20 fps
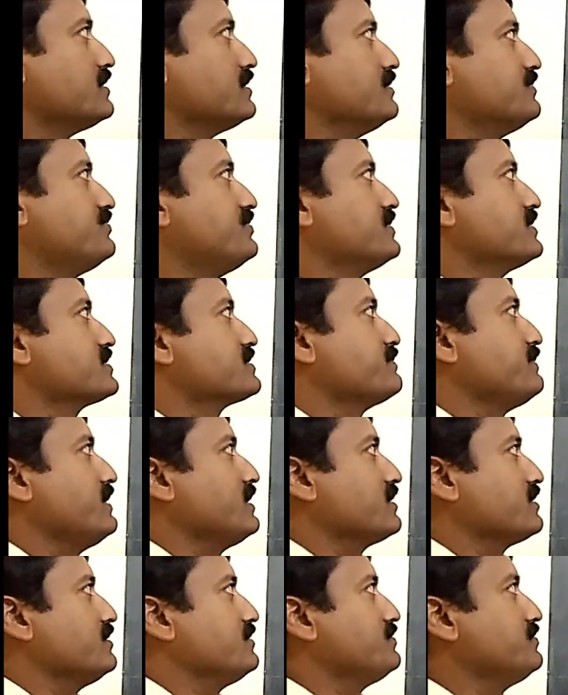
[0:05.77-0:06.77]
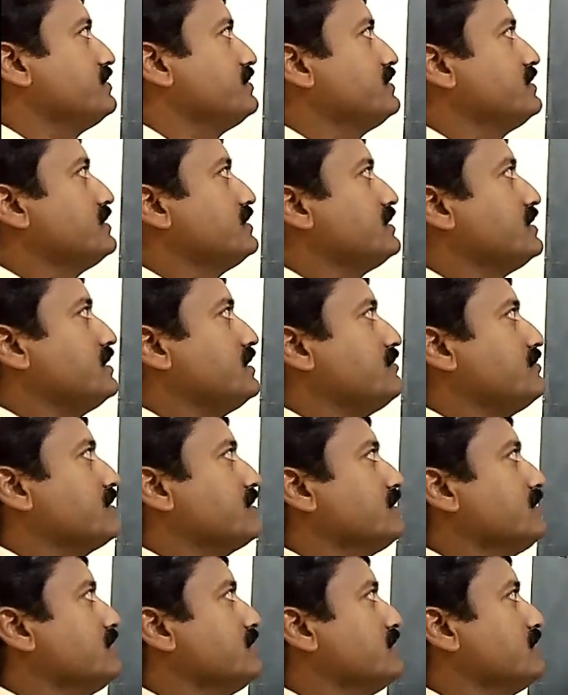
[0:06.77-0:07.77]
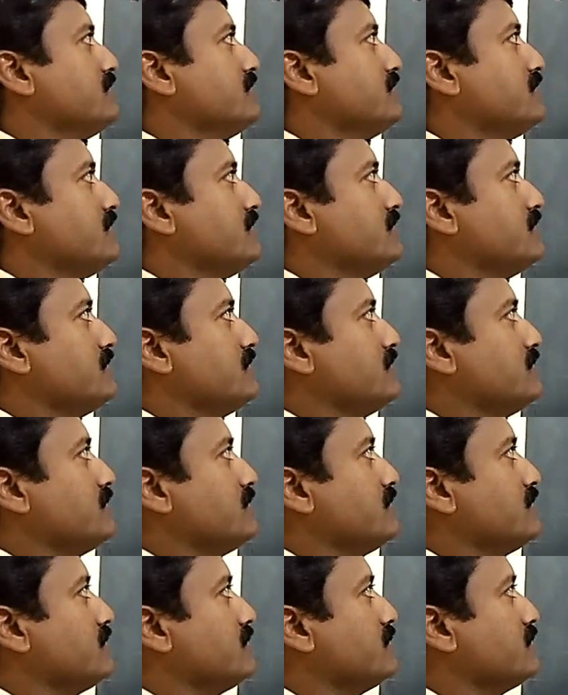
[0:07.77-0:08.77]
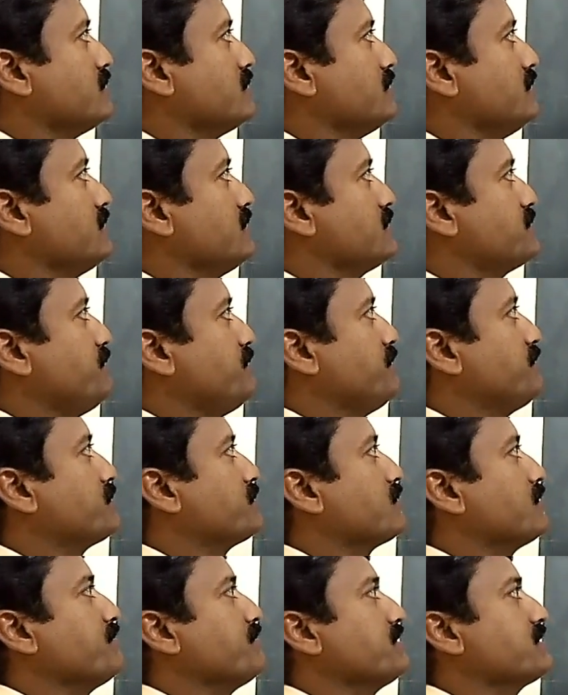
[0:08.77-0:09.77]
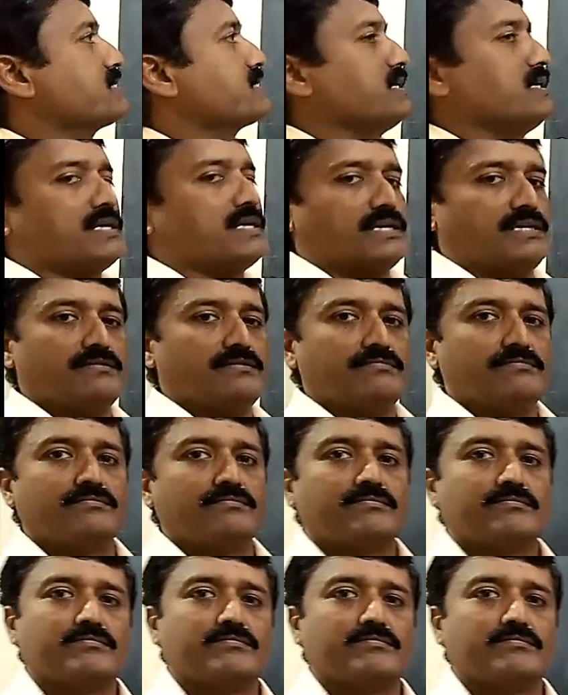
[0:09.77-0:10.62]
the first part of our this fifth topic, straight line,